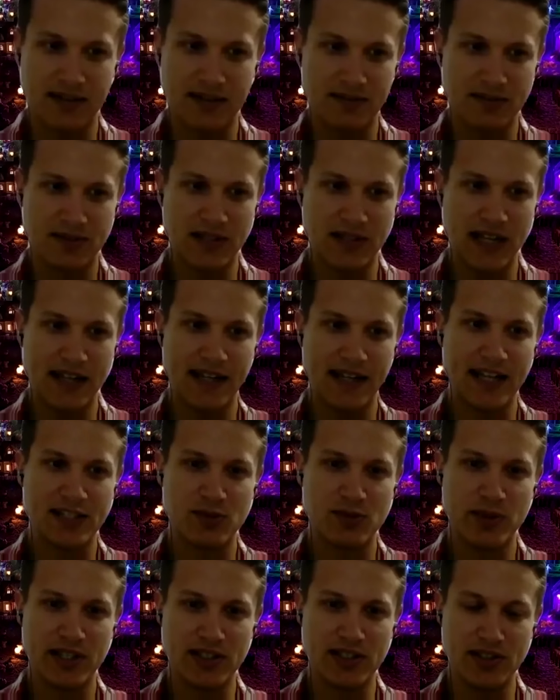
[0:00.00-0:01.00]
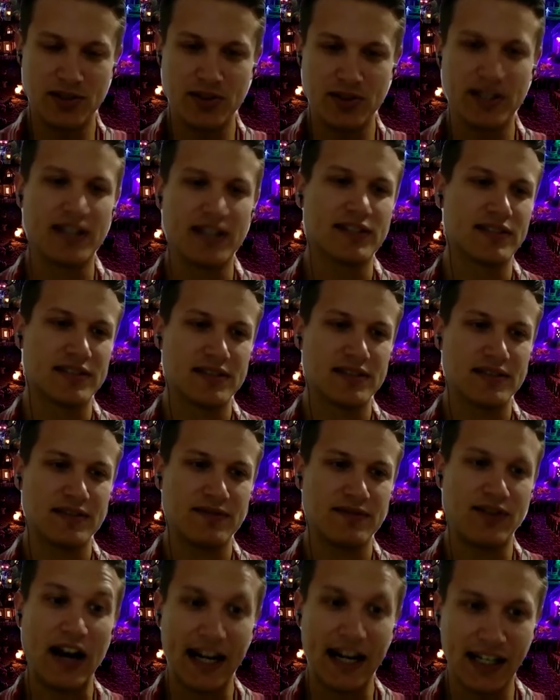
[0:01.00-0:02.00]
It was nice we could do this
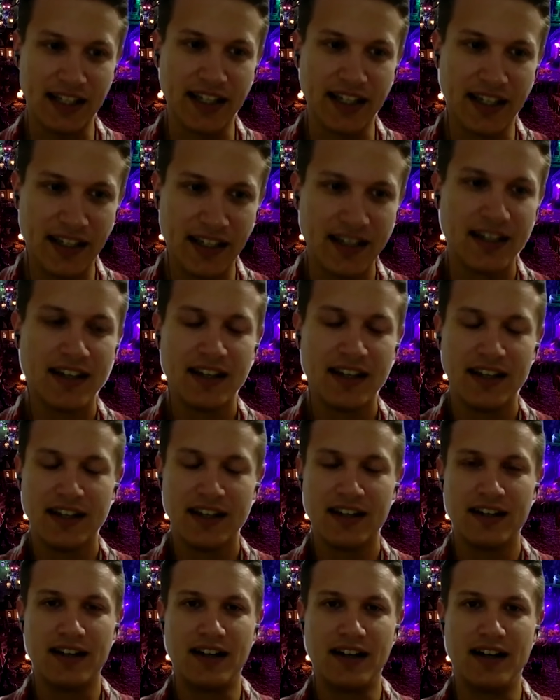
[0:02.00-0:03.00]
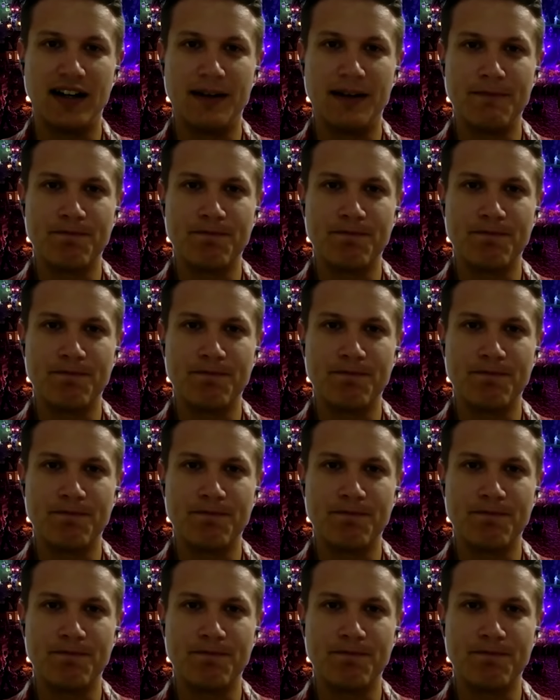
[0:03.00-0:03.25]
finally. Mm-hmm. Yeah.